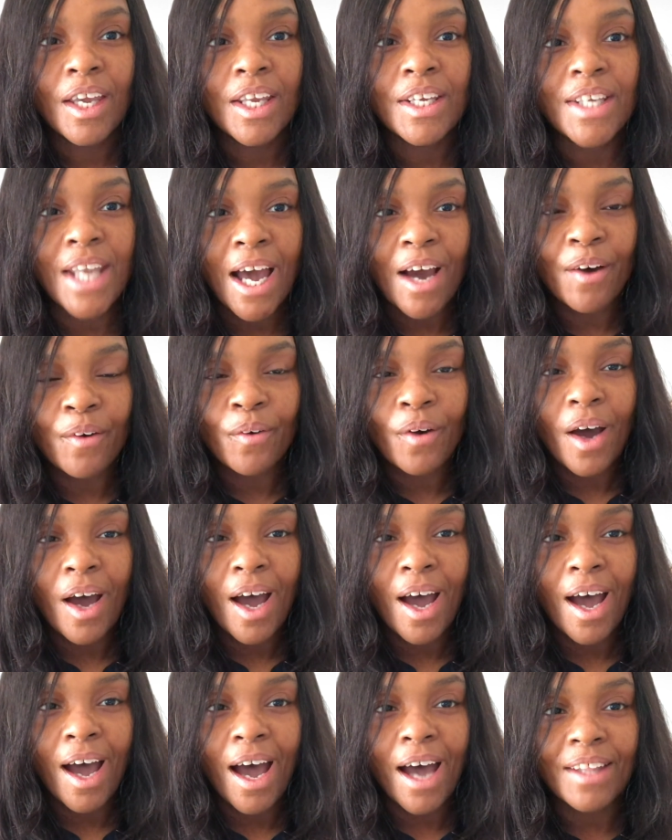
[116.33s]
Now,
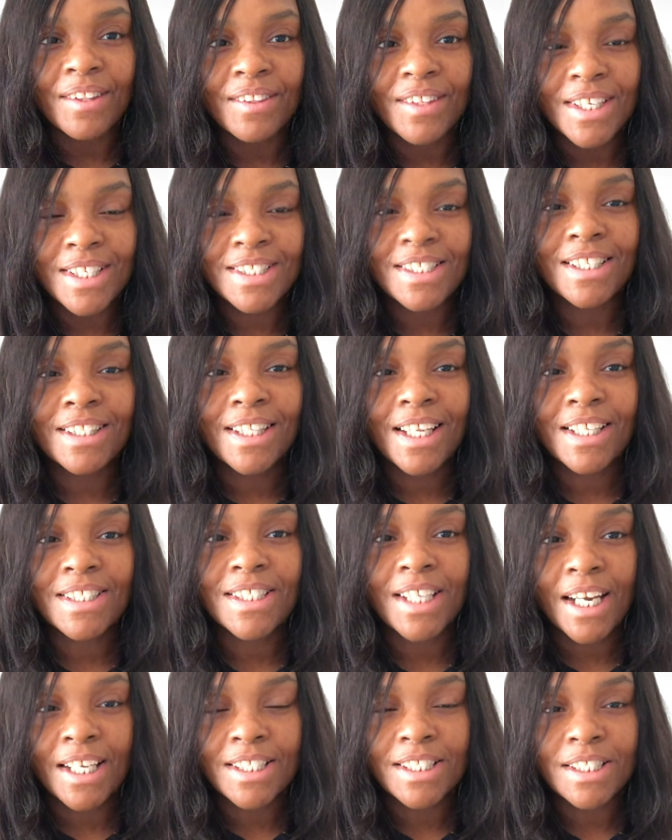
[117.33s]
these are the things
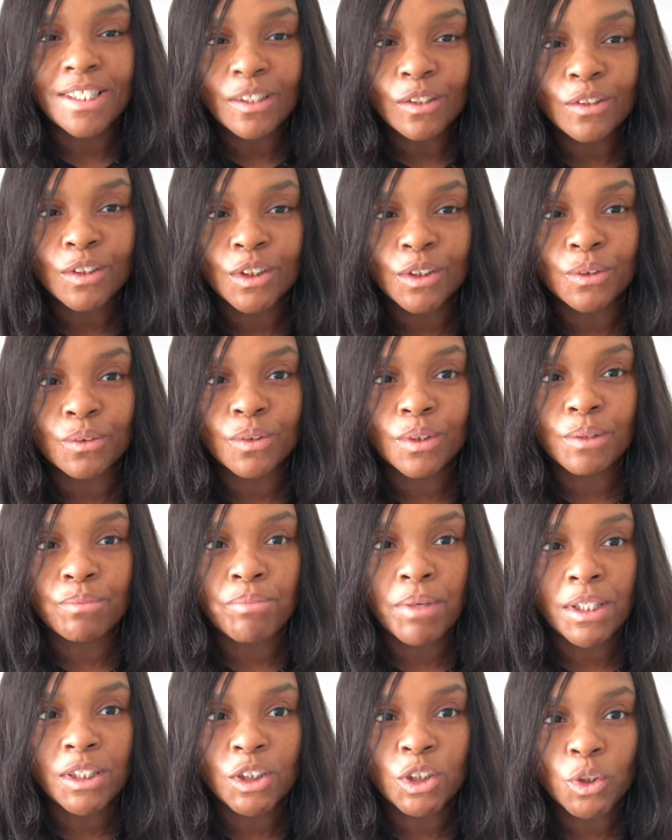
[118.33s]
that I still do to
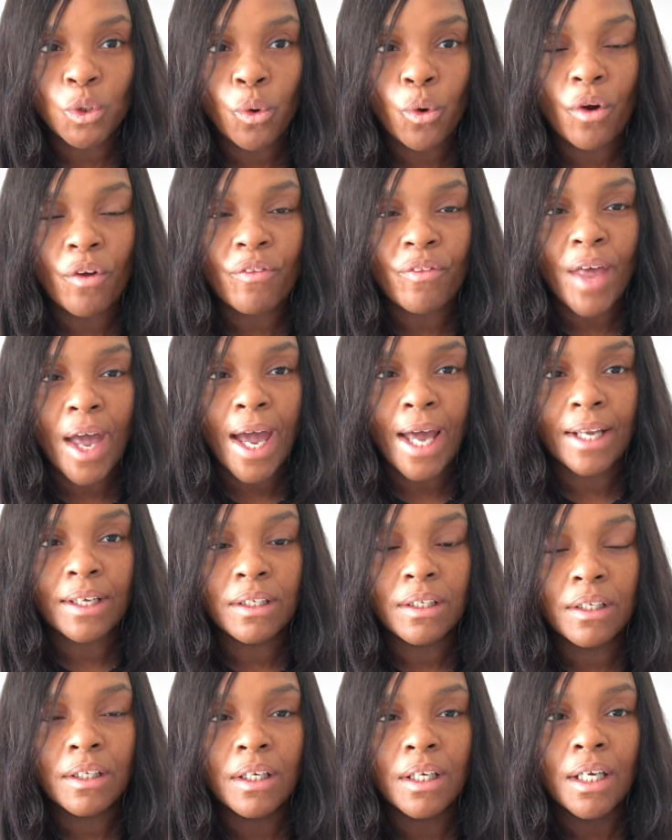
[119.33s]
make sure that
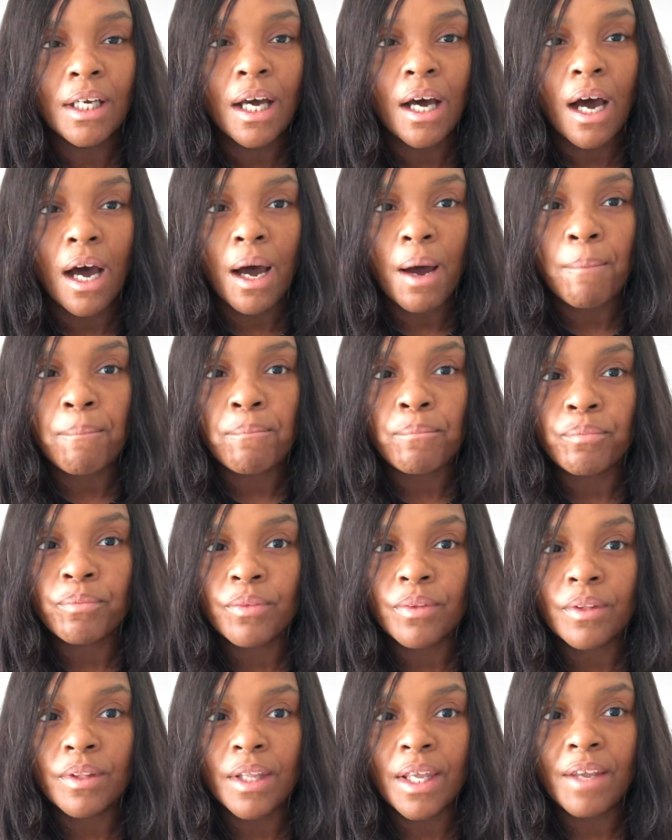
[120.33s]

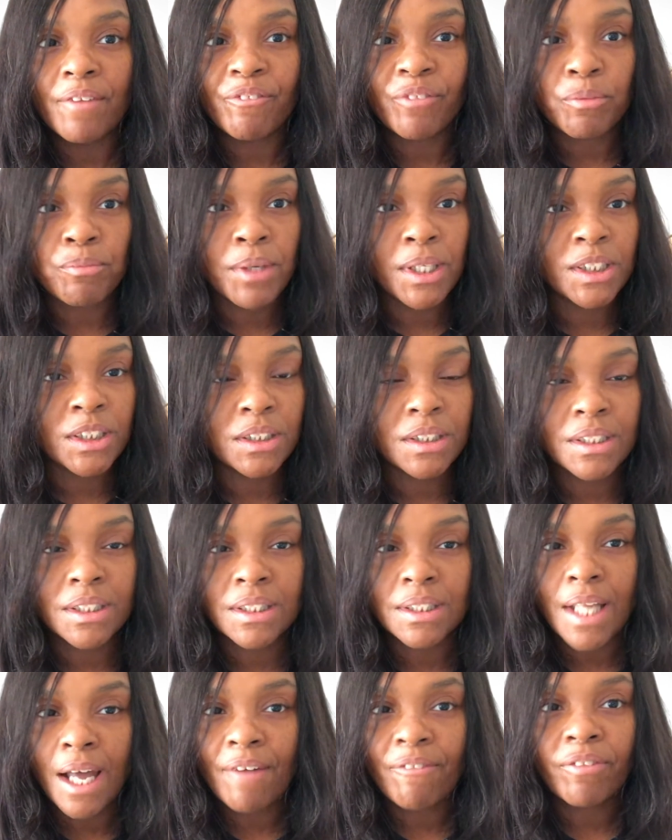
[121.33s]
inflammation is
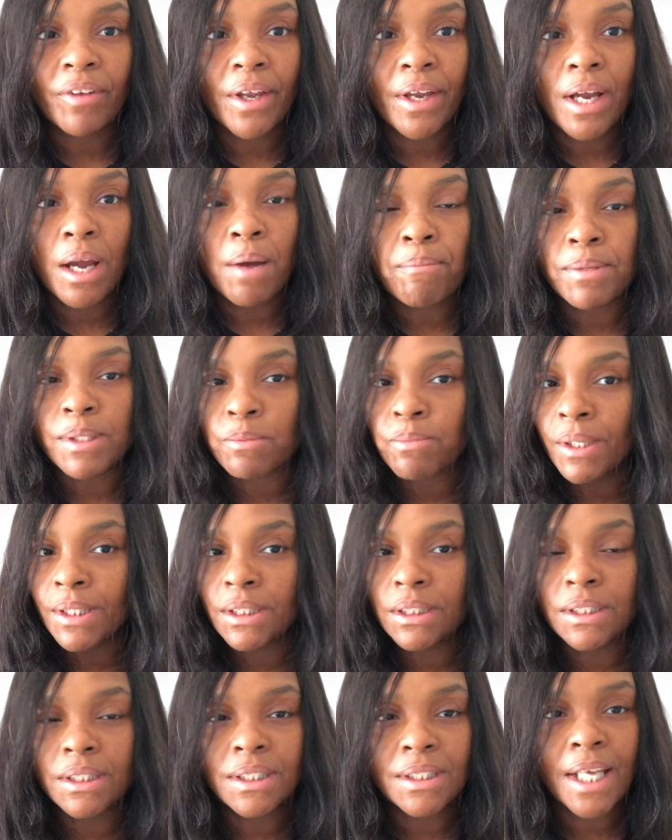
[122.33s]
not flaring
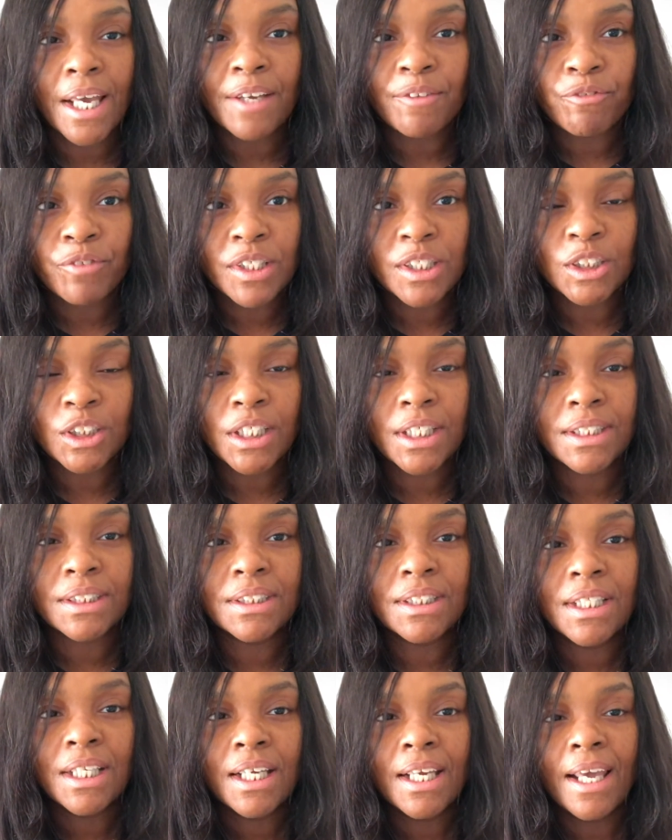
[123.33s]
especially in his head
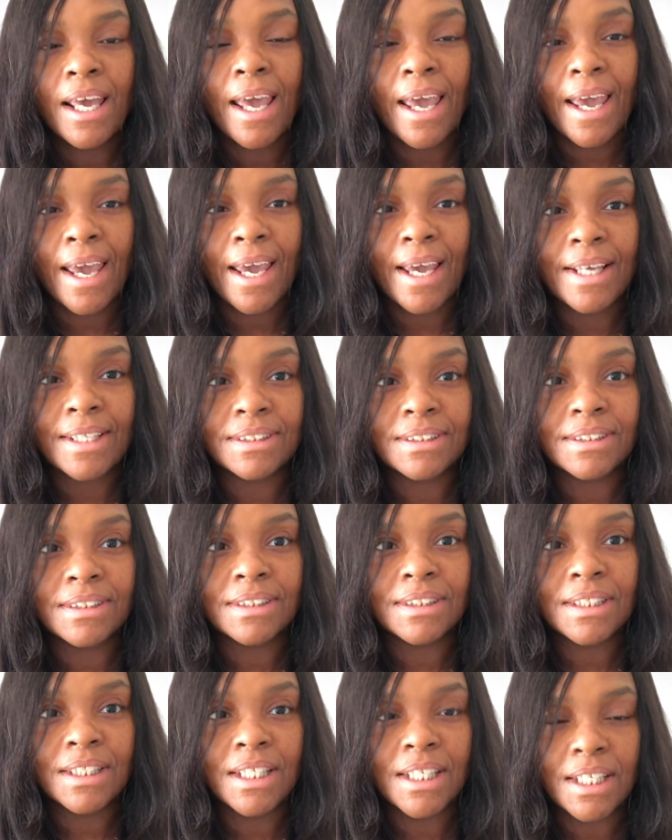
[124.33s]
region,
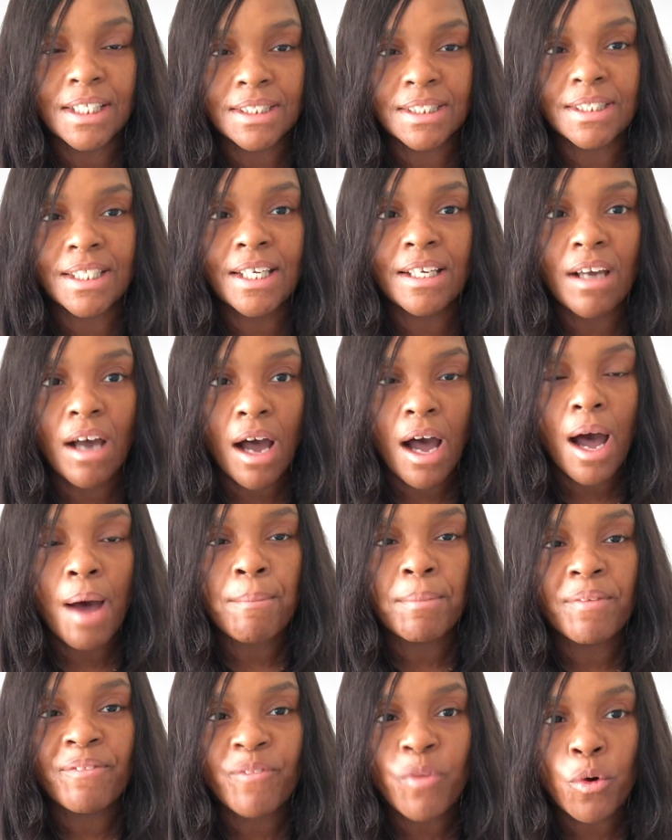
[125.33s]
and he can stay
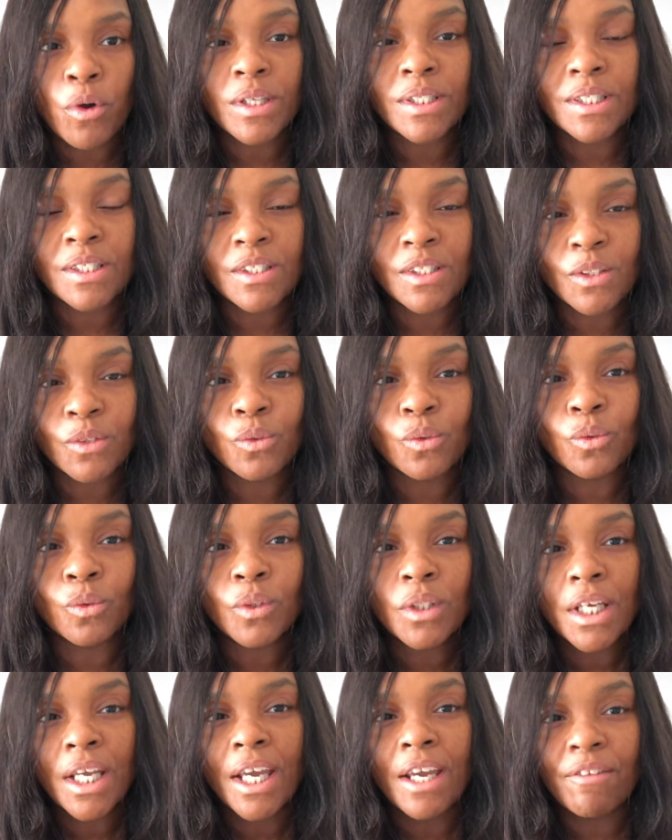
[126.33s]
calm and focus in school
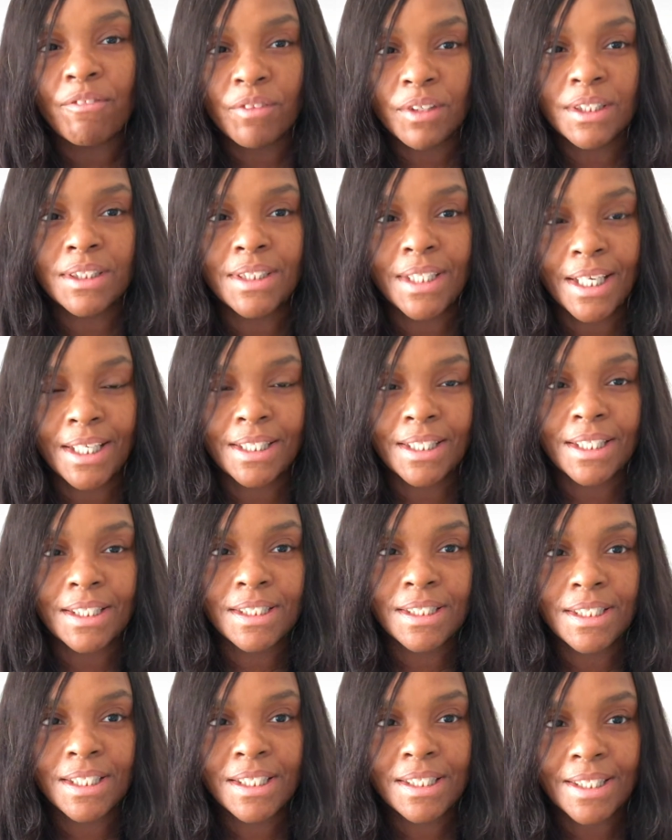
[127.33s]
and really take
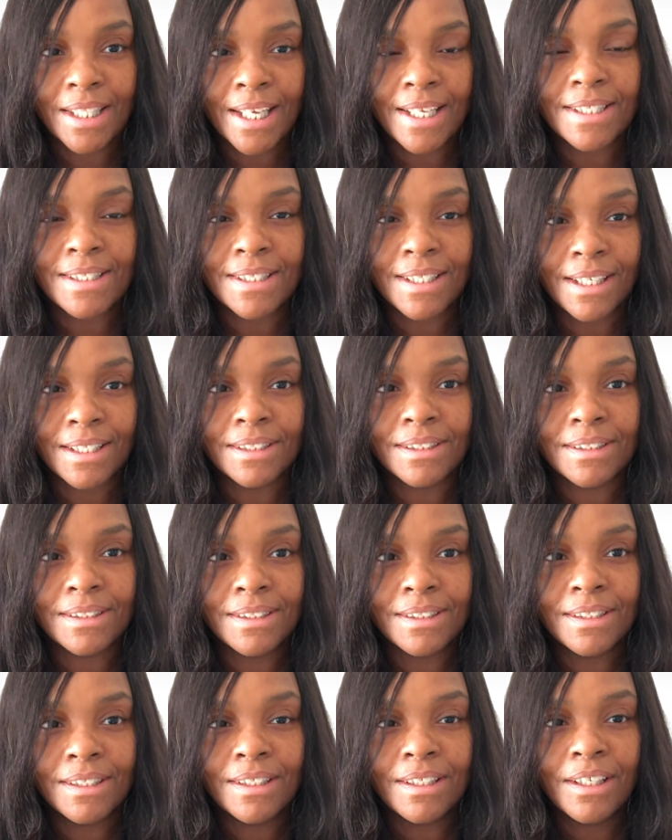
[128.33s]
things in.
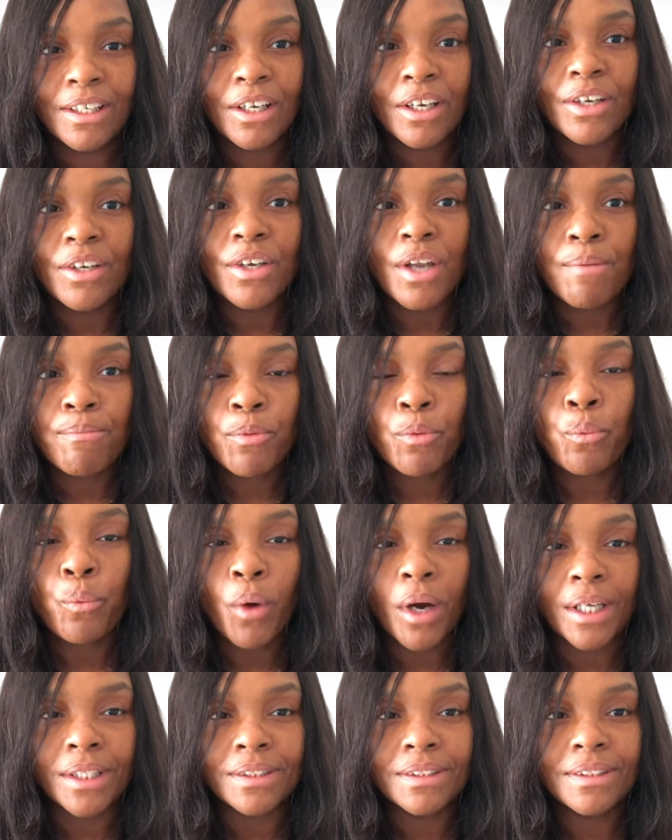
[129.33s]
Number
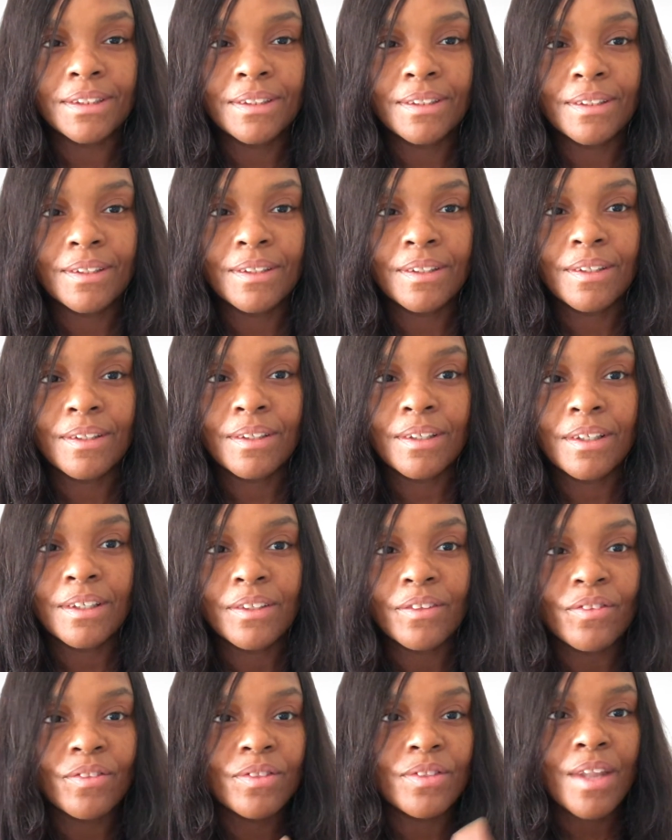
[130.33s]
1,
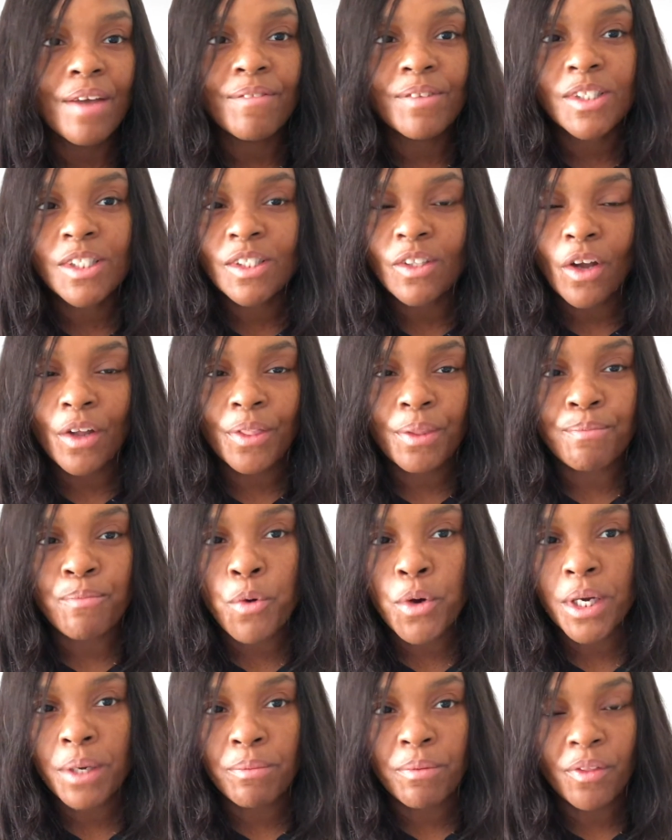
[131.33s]
never start the
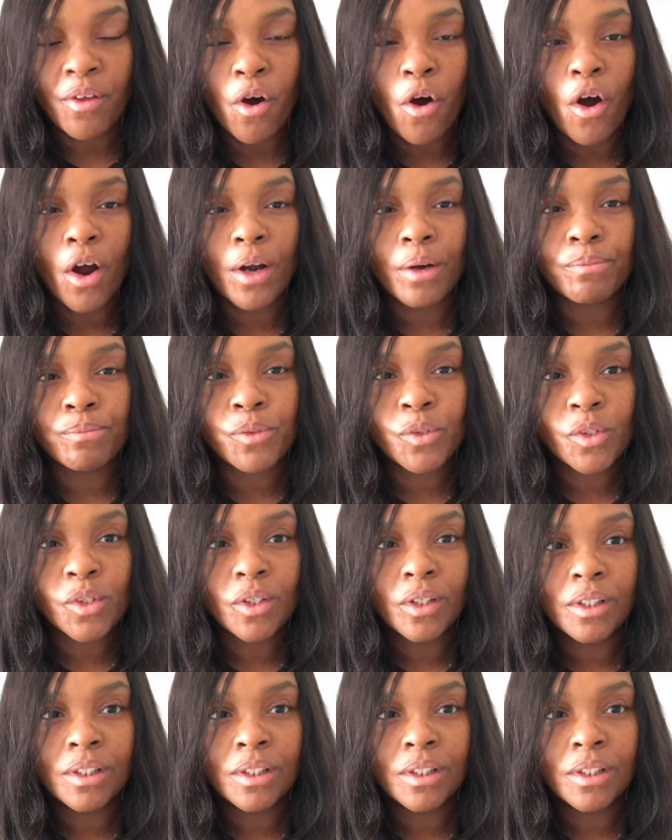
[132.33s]
morning with carbs.